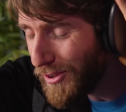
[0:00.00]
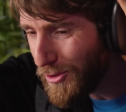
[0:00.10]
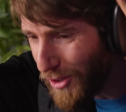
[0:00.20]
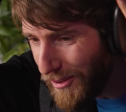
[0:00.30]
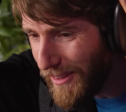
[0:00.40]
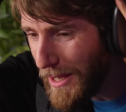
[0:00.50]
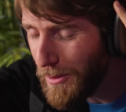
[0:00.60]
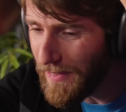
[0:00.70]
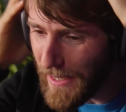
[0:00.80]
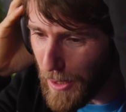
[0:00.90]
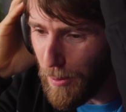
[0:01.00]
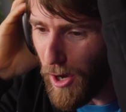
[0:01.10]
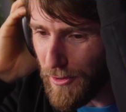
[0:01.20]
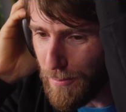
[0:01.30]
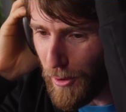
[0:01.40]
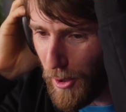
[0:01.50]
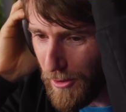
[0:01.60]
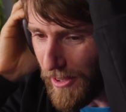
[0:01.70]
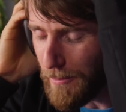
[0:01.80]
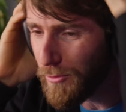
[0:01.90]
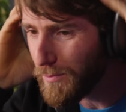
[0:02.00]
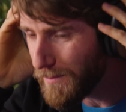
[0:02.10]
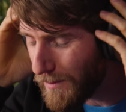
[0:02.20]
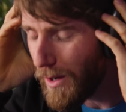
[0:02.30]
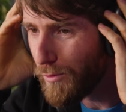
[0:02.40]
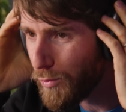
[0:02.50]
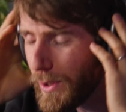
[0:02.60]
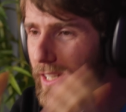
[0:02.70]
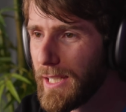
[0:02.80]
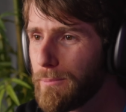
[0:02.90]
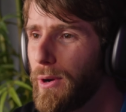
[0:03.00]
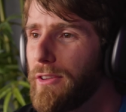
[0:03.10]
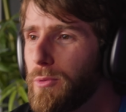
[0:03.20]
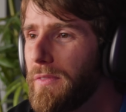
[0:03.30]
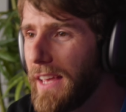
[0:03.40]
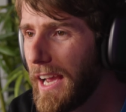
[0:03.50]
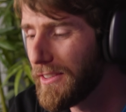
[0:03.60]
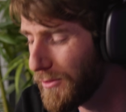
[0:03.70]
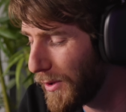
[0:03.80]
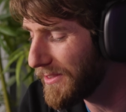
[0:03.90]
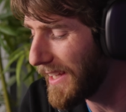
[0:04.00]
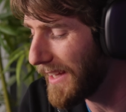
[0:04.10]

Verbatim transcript: So just like with the AirPods Pros, I'm really impressed with the active noise